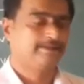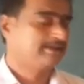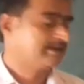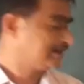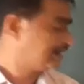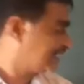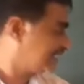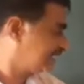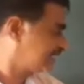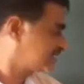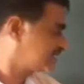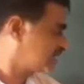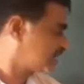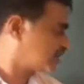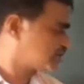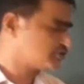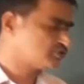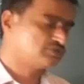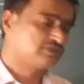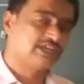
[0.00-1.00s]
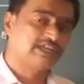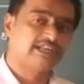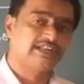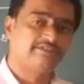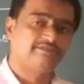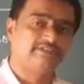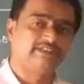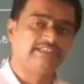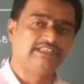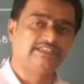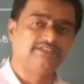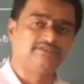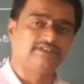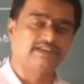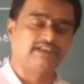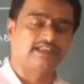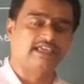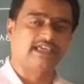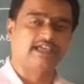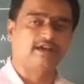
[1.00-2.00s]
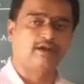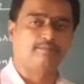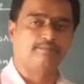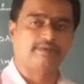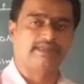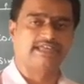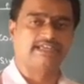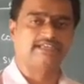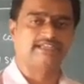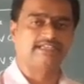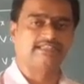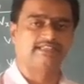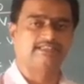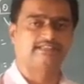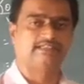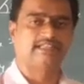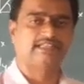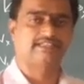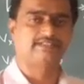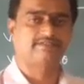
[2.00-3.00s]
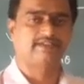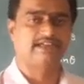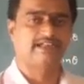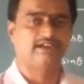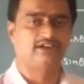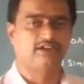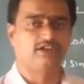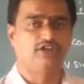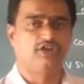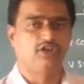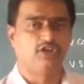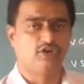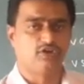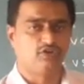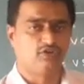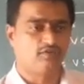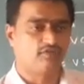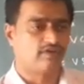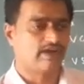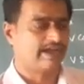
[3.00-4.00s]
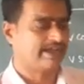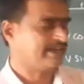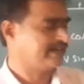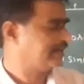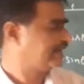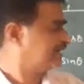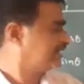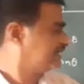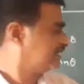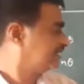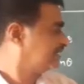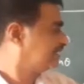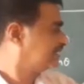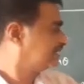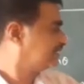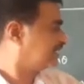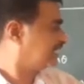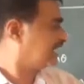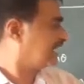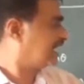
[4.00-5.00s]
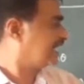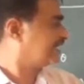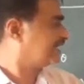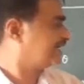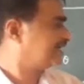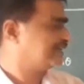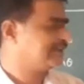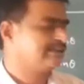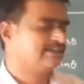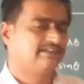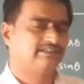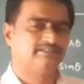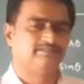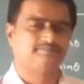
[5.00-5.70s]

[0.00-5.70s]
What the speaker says: direction associated with this one, a complication. That's why to find the angle